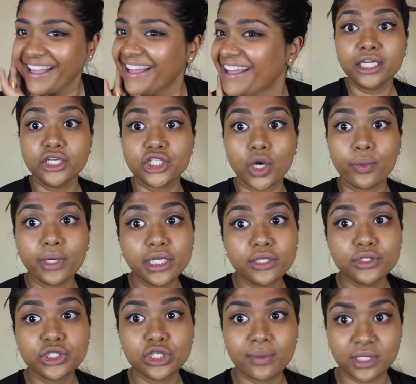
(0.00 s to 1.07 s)
Now you don't want to
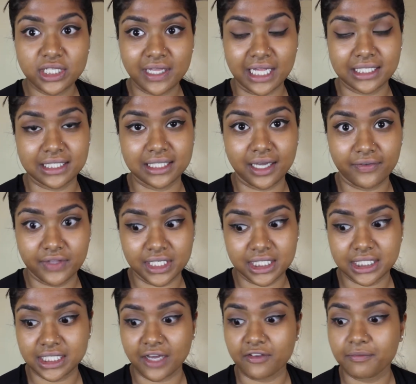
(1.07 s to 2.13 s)
use too much of this
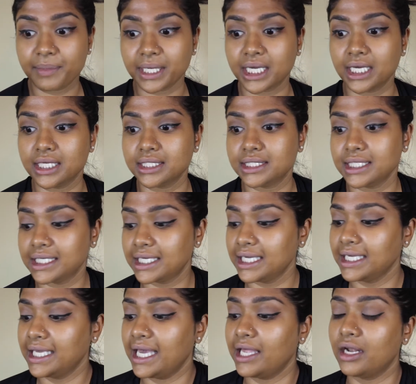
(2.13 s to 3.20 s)
stuff because it
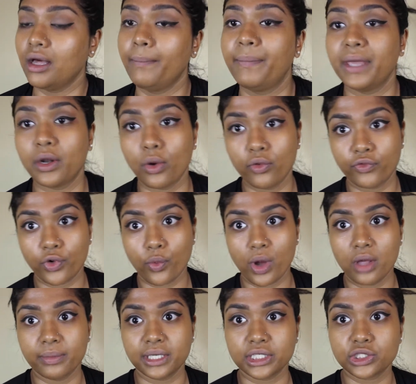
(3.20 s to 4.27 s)
can get a bit
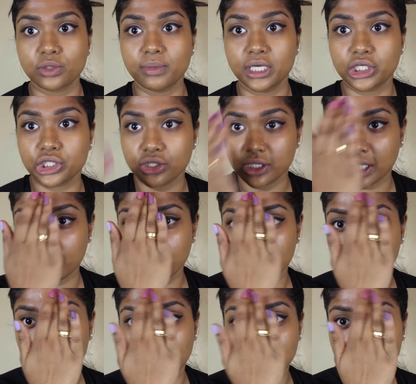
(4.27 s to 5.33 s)
overwhelming. So make sure that
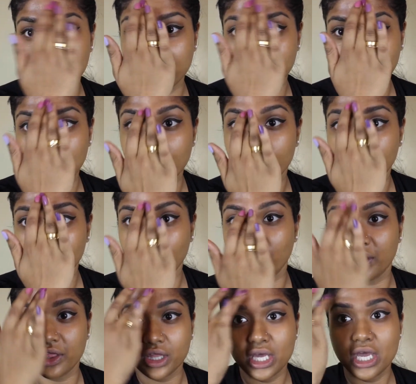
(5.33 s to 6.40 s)
you're kind of careful
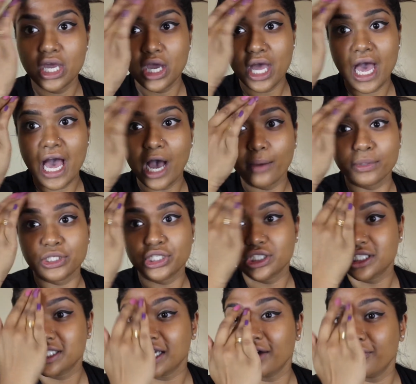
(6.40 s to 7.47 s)
with how much
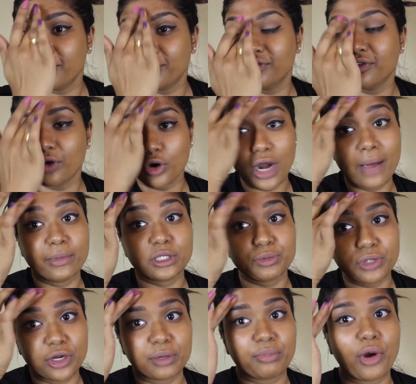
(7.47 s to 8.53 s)
stuff or how much
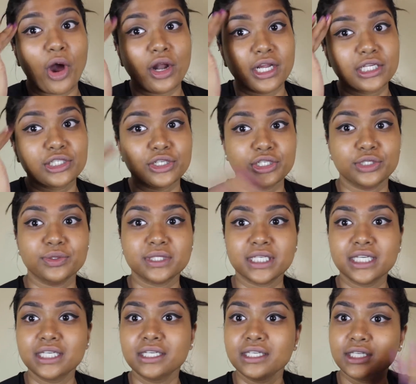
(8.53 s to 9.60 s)
product you're
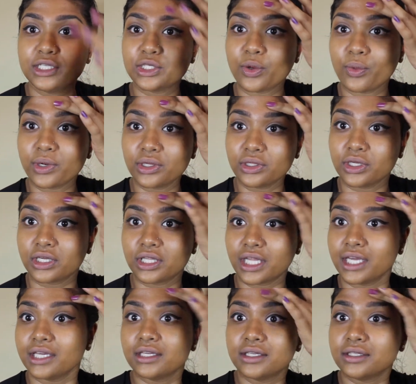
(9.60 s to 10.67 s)
using. You don't want to look
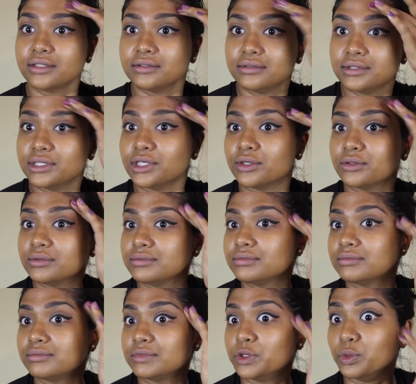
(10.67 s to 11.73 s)
like, you know,
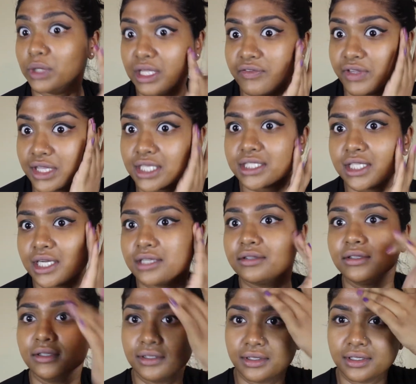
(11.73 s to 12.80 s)
you live in the sun.